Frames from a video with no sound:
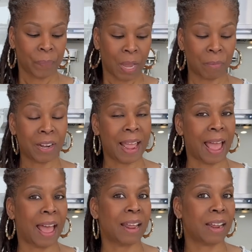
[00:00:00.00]
I'm gonna
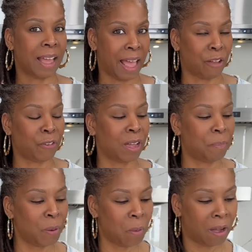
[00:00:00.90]
add a half a
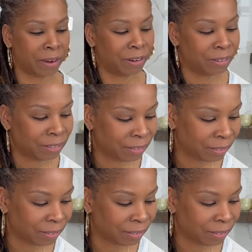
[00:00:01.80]
cup of water.